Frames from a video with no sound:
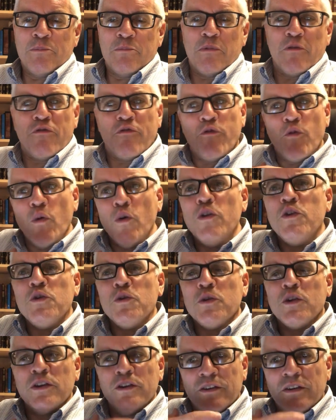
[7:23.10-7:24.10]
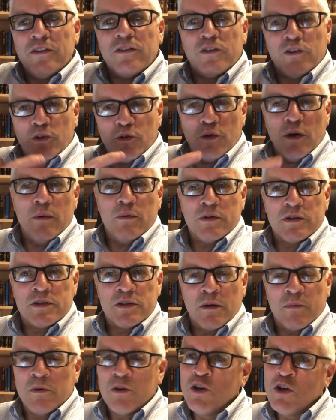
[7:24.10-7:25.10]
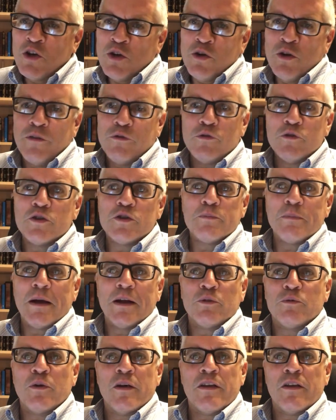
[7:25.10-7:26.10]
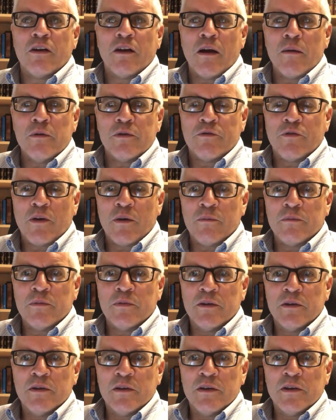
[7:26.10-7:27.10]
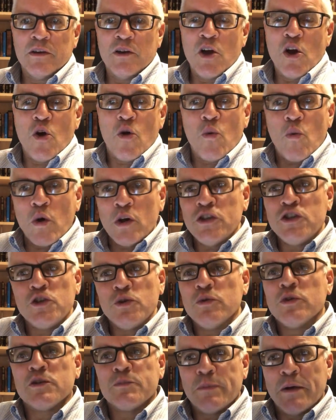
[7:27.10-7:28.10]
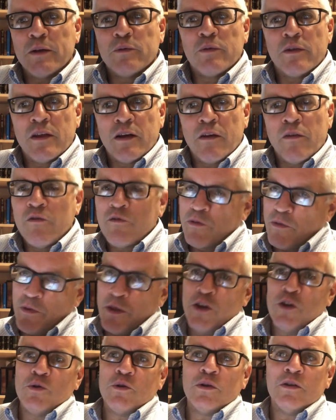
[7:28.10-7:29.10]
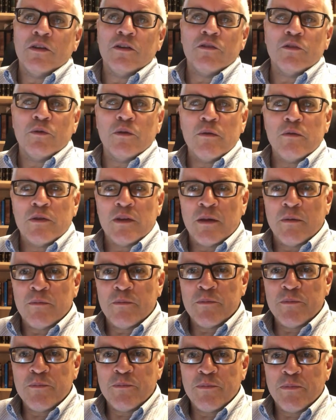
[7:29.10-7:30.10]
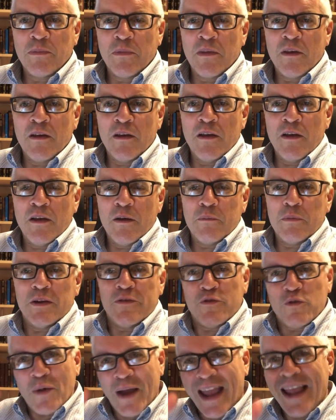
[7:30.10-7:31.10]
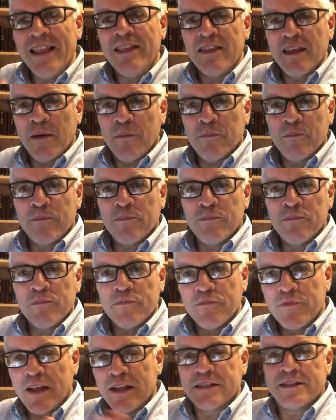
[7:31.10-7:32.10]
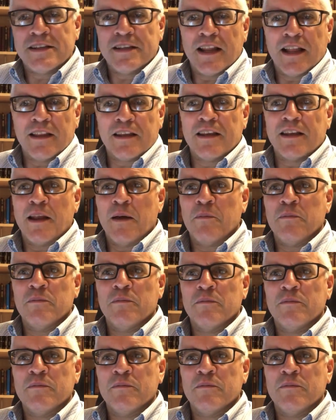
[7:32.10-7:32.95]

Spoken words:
Before you can disagree with someone, you have to respect where they're coming from. Once you respect where they're coming from, then you can disagree with them. But if you hate them, that's sinat chinam.